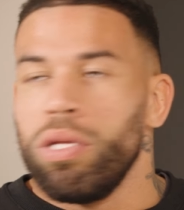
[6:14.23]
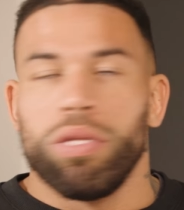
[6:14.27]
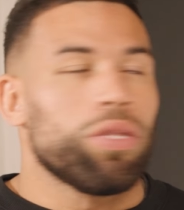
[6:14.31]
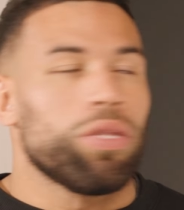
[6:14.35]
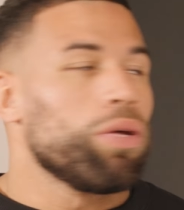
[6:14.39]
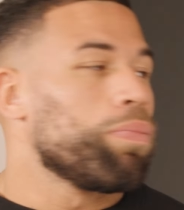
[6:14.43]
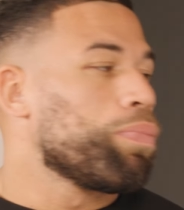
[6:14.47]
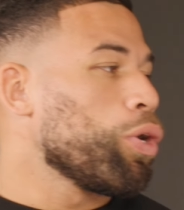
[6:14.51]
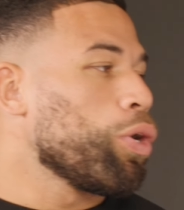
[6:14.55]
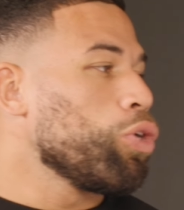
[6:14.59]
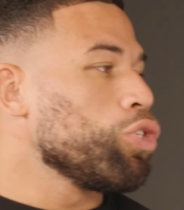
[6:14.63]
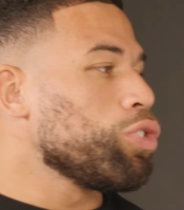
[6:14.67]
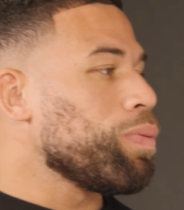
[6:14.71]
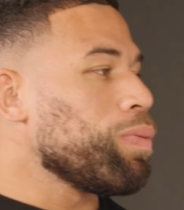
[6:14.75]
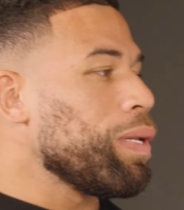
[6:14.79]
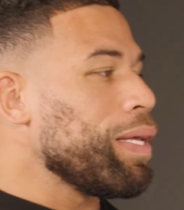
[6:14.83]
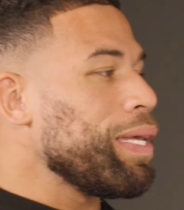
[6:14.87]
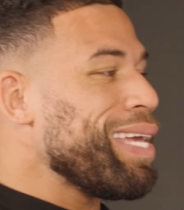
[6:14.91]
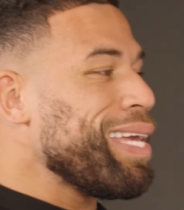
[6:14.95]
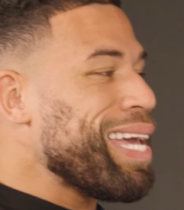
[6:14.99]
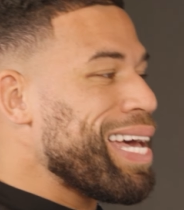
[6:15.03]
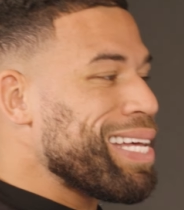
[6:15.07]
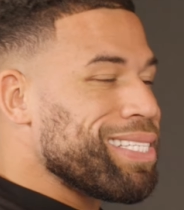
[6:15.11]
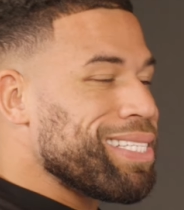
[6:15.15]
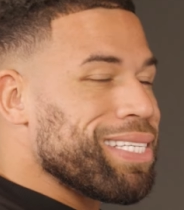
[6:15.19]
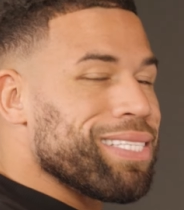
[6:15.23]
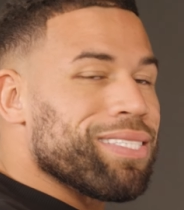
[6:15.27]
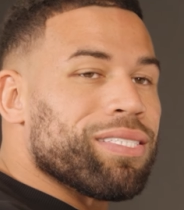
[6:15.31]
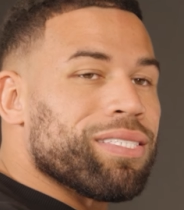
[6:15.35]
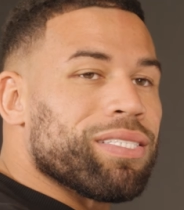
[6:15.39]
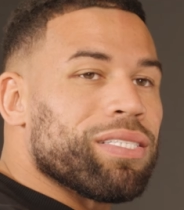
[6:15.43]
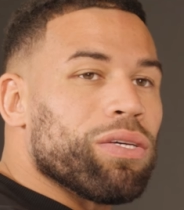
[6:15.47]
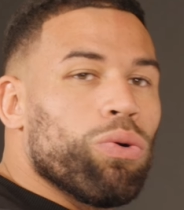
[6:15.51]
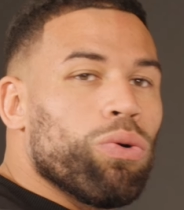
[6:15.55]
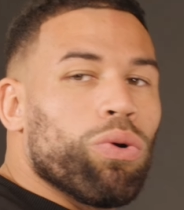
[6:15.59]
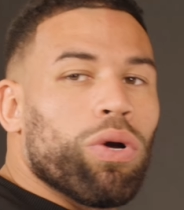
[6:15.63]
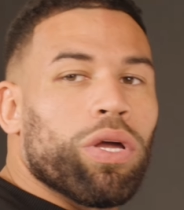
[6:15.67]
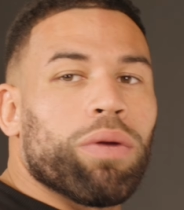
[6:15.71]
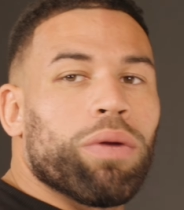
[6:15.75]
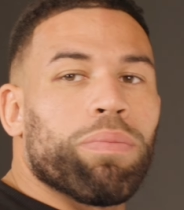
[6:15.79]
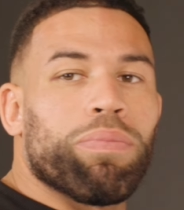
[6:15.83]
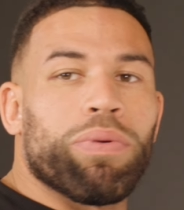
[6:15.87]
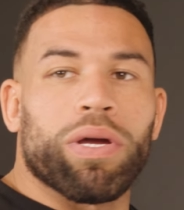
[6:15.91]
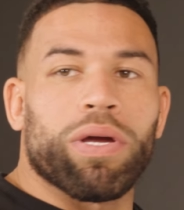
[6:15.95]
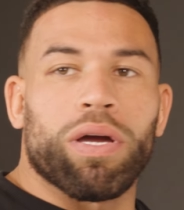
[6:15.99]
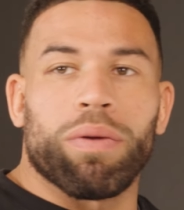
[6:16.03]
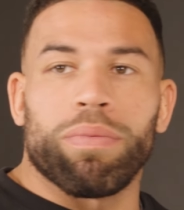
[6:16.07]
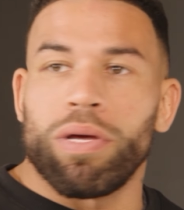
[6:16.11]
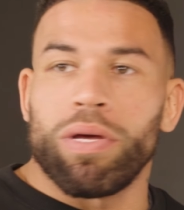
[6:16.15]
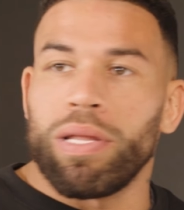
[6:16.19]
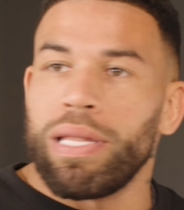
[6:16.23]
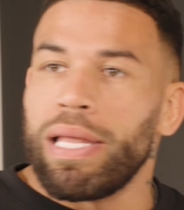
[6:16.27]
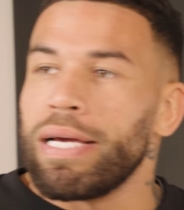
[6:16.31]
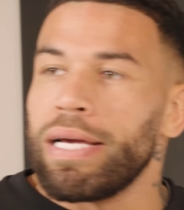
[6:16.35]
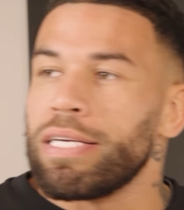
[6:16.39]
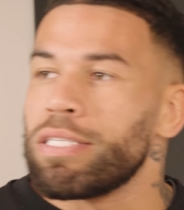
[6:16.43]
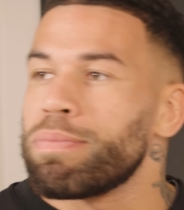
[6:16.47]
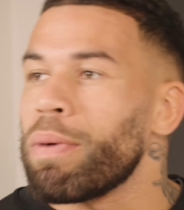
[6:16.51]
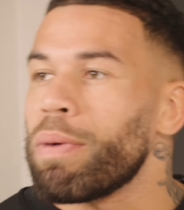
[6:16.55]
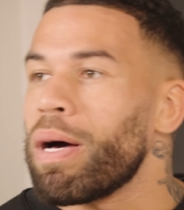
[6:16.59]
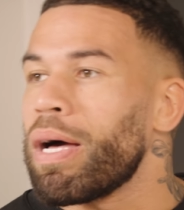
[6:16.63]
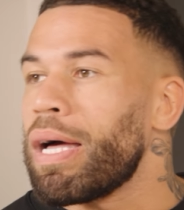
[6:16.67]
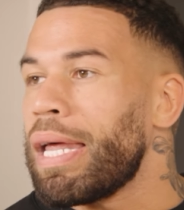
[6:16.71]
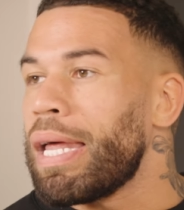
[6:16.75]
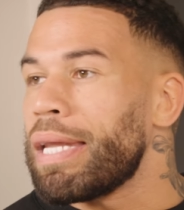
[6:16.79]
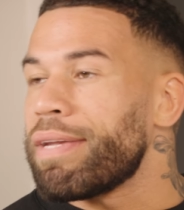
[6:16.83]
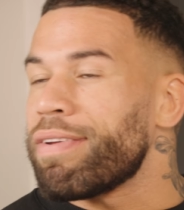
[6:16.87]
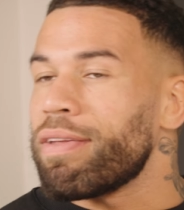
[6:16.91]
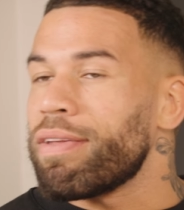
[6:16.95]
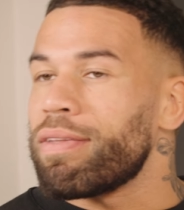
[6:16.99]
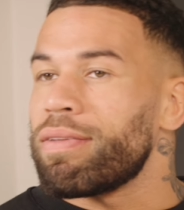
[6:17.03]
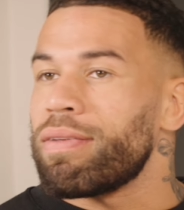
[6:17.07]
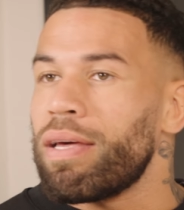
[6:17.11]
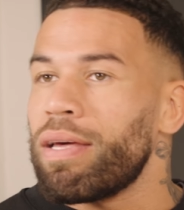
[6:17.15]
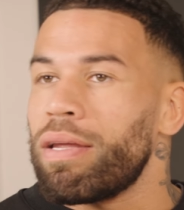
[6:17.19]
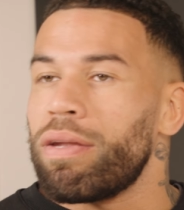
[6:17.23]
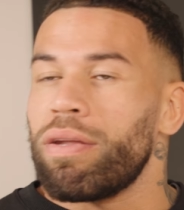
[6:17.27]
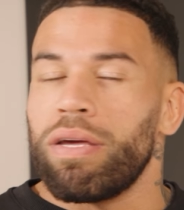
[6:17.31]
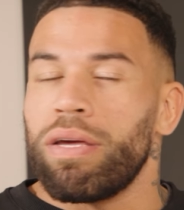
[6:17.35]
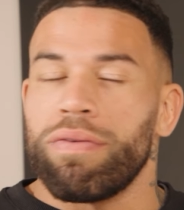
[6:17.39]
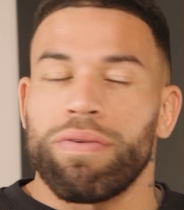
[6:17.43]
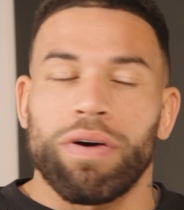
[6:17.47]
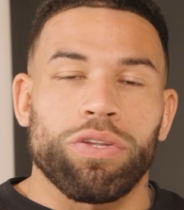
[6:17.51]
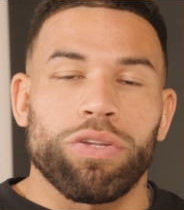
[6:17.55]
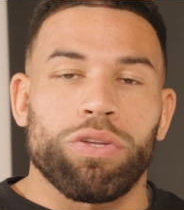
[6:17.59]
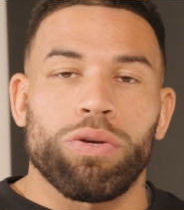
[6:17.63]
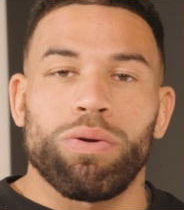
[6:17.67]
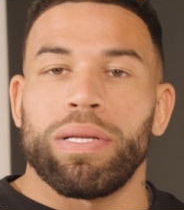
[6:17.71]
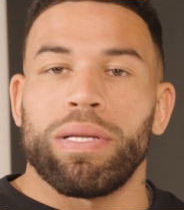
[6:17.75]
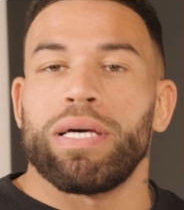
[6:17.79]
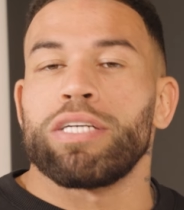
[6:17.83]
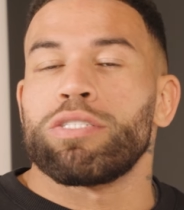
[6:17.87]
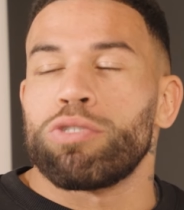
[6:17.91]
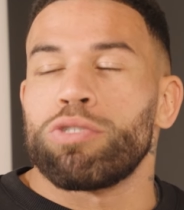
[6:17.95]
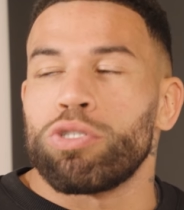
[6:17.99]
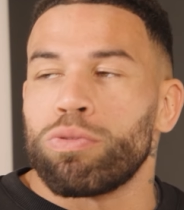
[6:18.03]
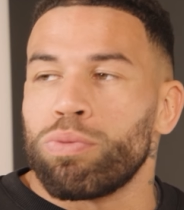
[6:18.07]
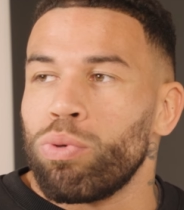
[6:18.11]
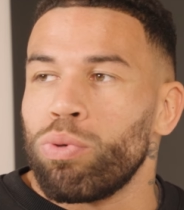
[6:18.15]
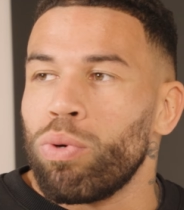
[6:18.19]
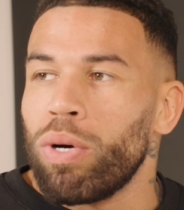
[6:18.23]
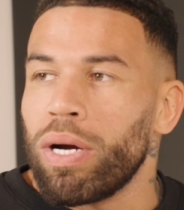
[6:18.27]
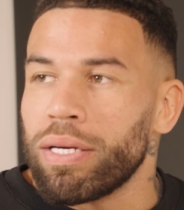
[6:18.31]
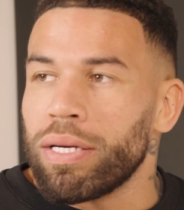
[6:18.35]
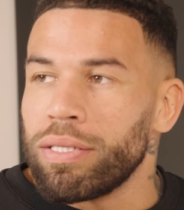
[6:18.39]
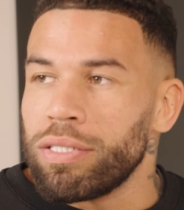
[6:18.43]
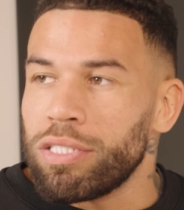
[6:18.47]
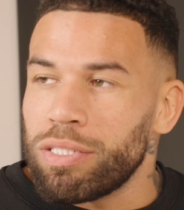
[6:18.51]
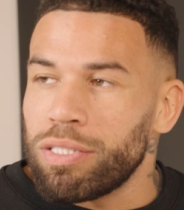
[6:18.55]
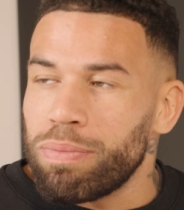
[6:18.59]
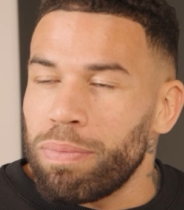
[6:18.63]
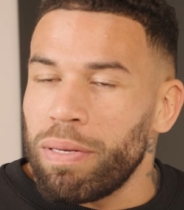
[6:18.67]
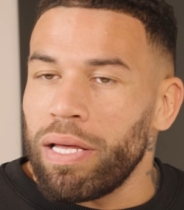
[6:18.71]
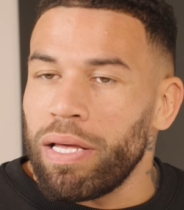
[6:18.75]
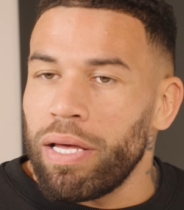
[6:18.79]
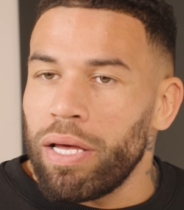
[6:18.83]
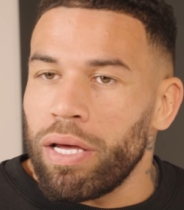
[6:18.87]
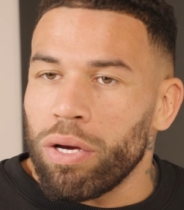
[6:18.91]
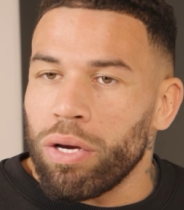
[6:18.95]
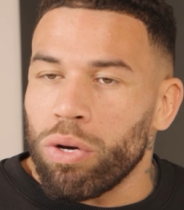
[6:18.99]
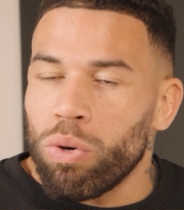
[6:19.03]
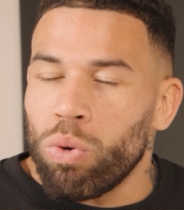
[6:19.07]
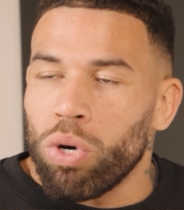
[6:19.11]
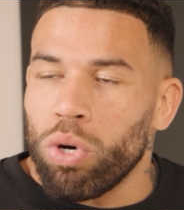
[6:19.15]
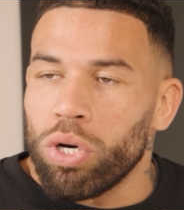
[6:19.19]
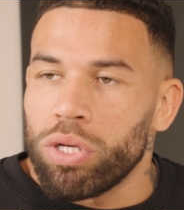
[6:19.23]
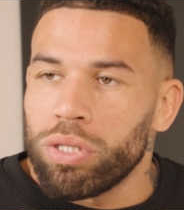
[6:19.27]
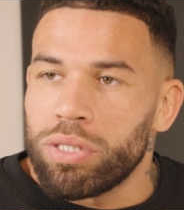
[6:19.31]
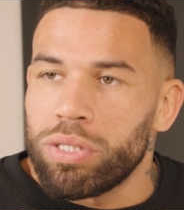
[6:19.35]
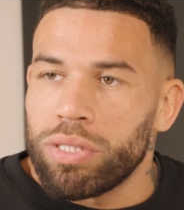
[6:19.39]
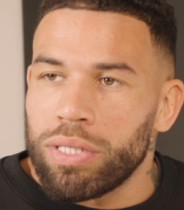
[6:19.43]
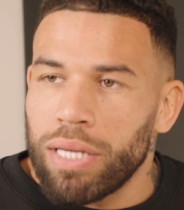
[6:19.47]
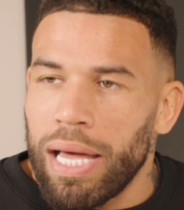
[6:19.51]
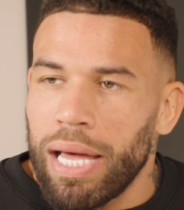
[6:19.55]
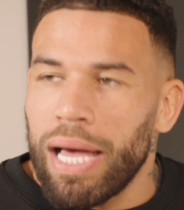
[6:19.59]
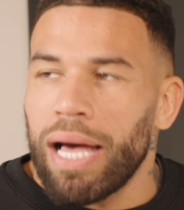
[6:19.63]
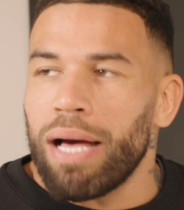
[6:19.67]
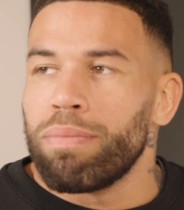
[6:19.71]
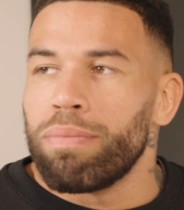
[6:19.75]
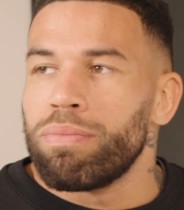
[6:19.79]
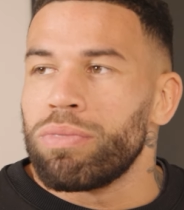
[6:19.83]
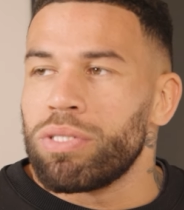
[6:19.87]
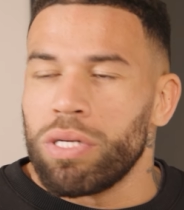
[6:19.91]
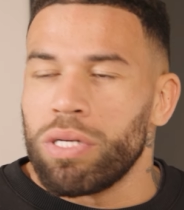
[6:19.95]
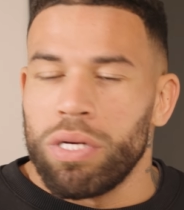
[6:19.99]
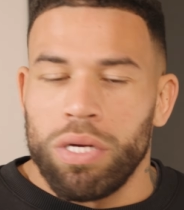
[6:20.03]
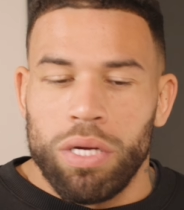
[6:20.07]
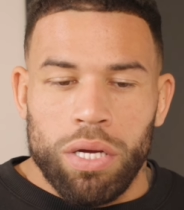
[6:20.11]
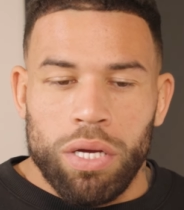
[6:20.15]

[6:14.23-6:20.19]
The bro split, yes, it's still going to bring up your legs, but as I said, if I do legs push pull, I can split it, quads, hams,